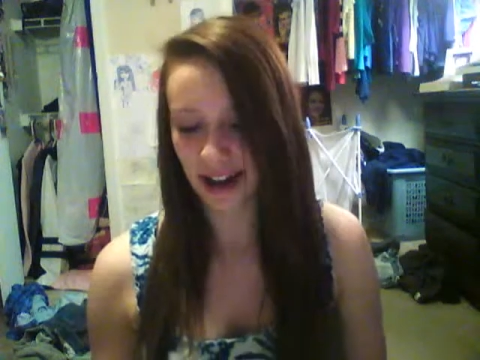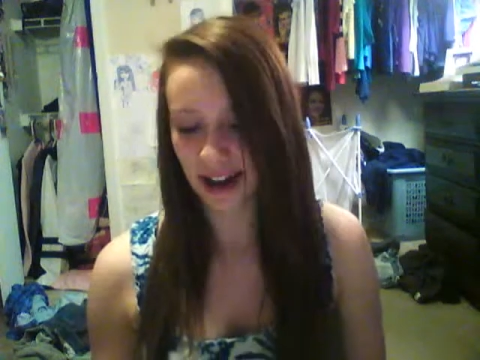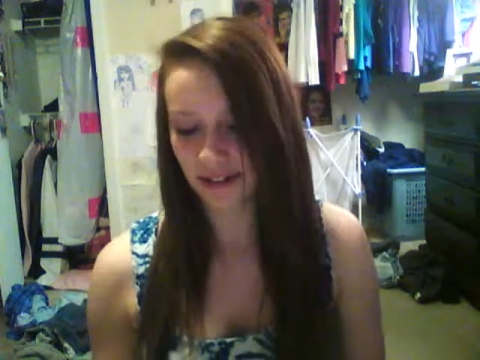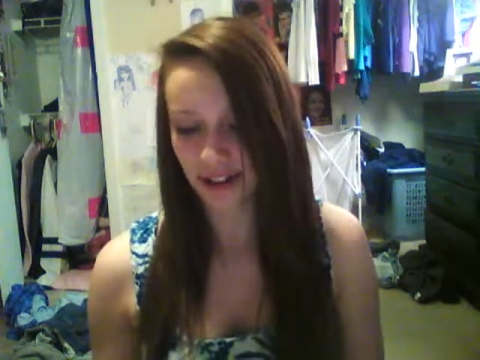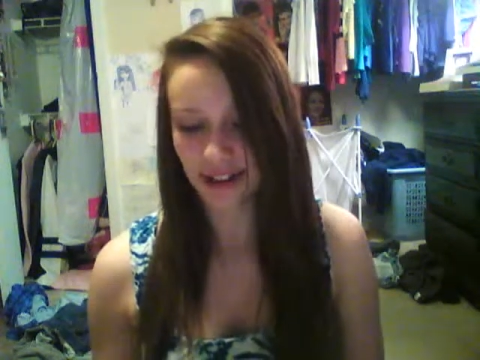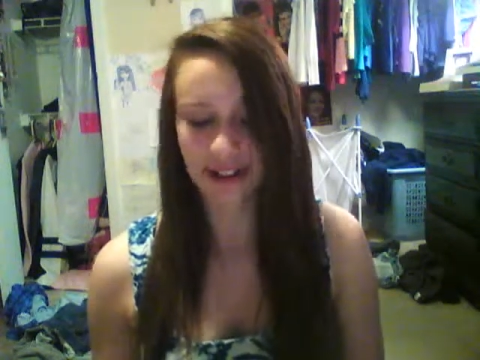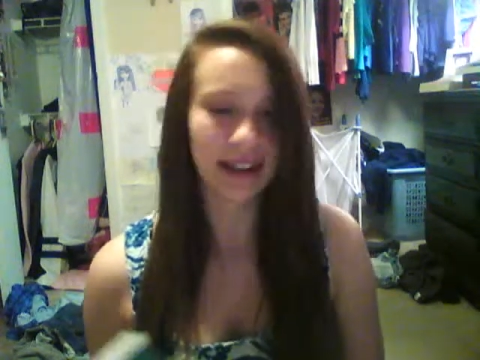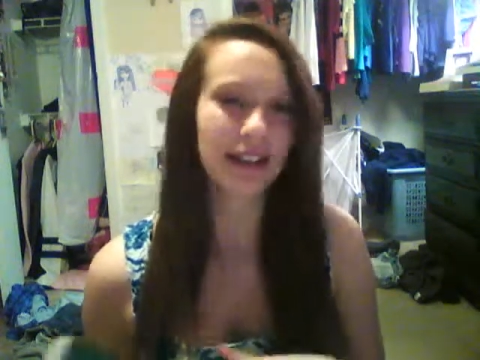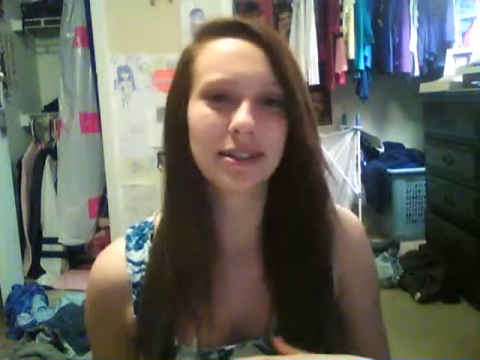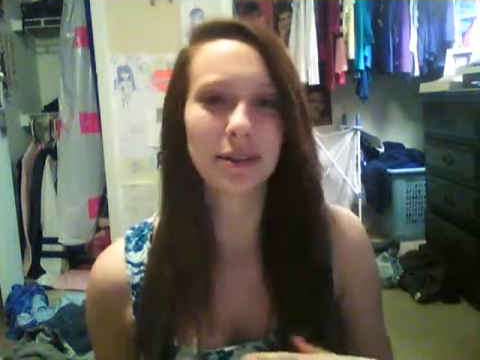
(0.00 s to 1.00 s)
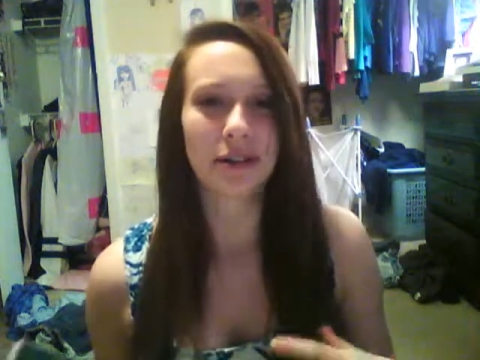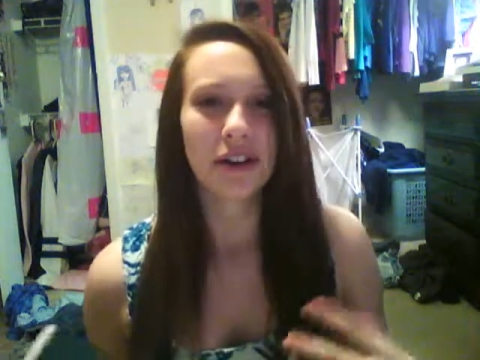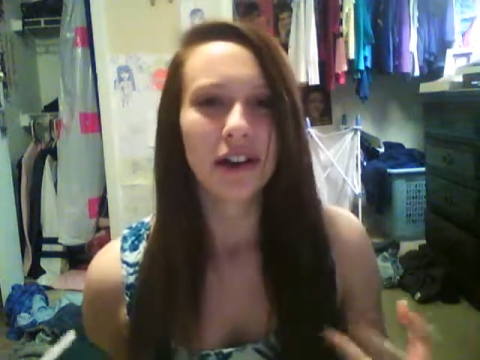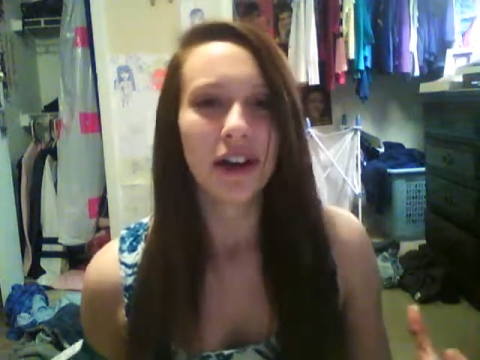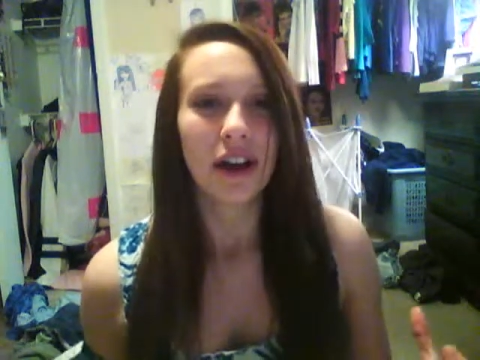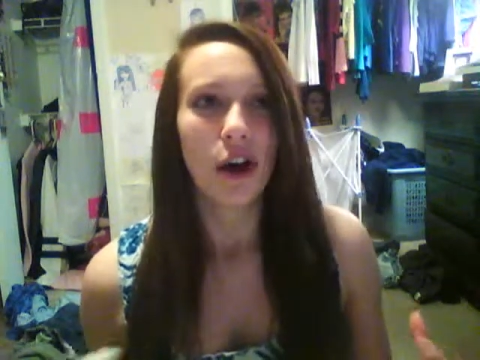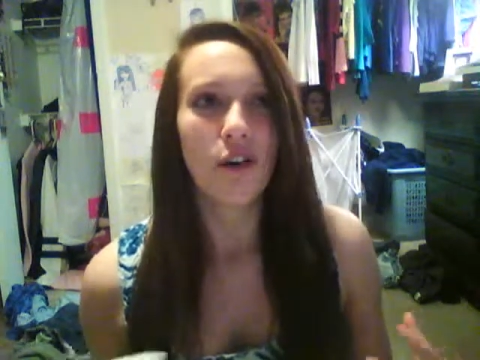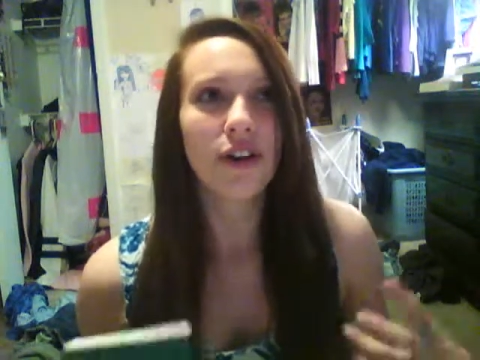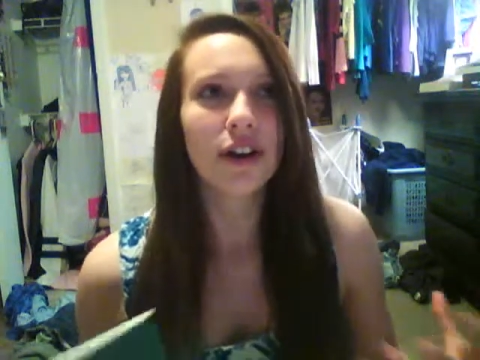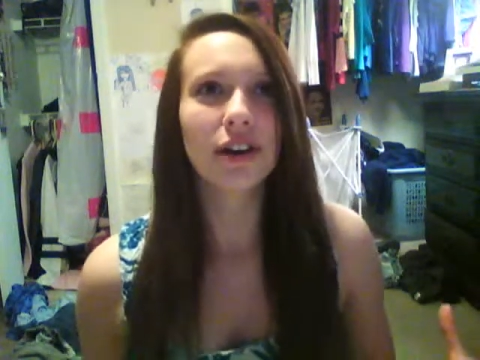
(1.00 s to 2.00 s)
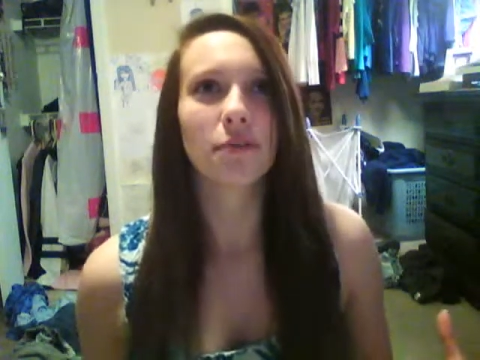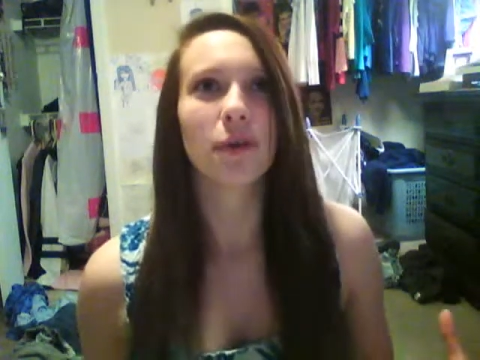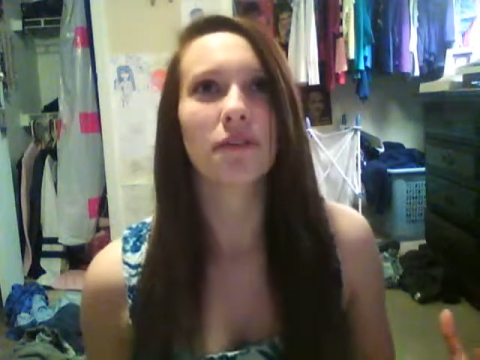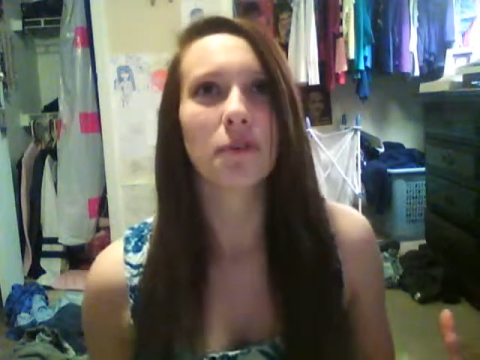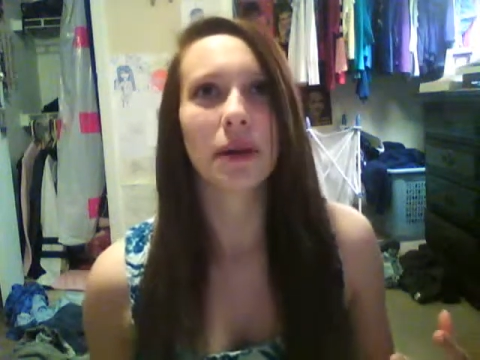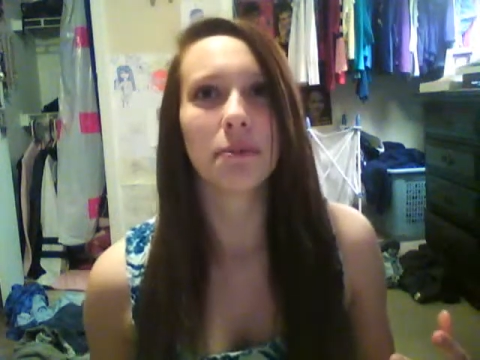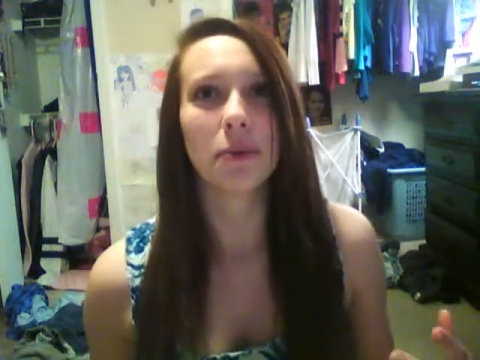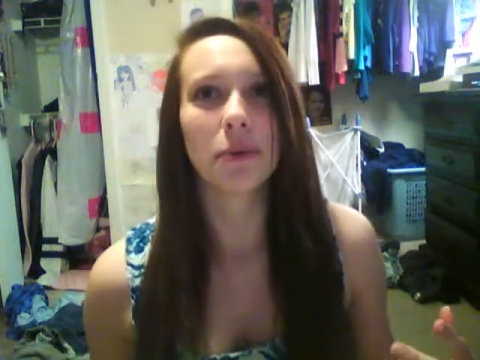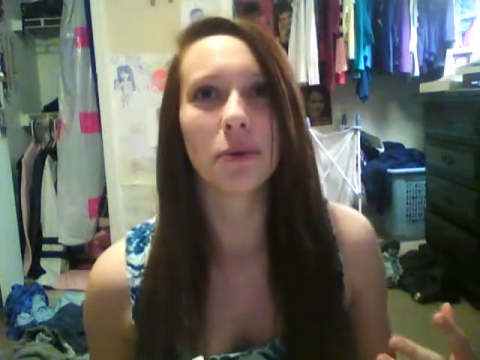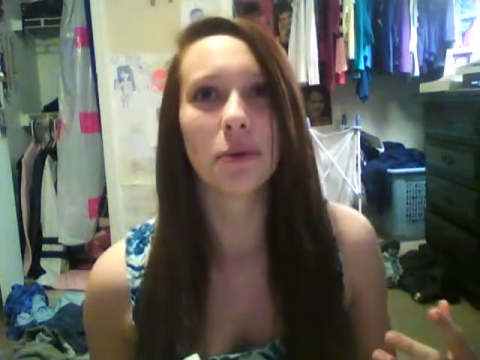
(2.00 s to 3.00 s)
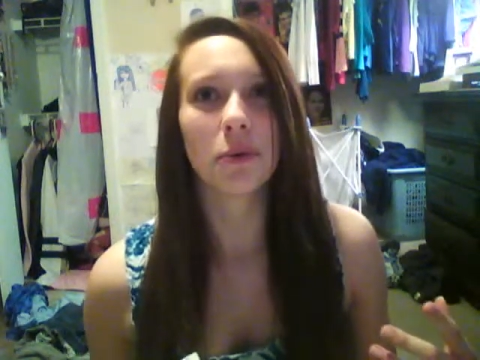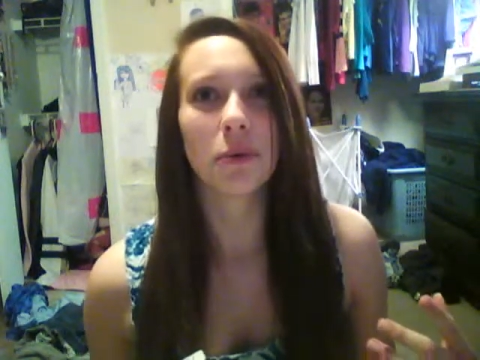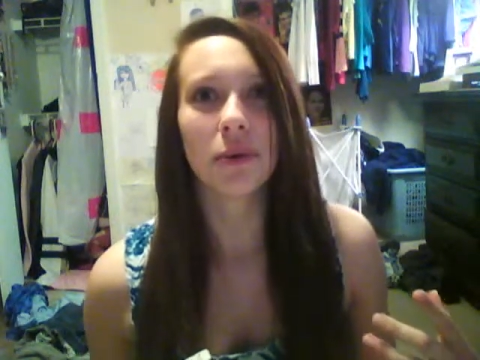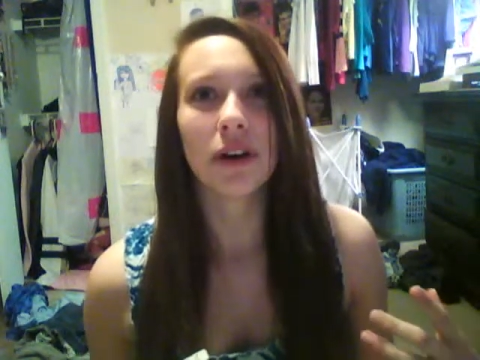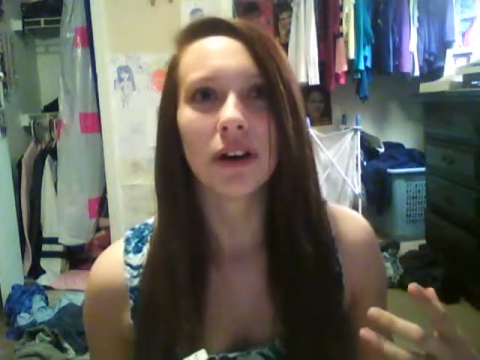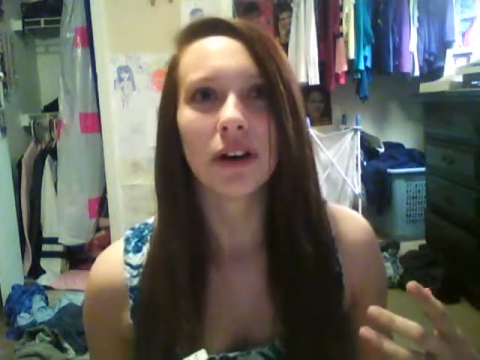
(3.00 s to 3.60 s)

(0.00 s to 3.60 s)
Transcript: I really liked it. It's a very good book for people who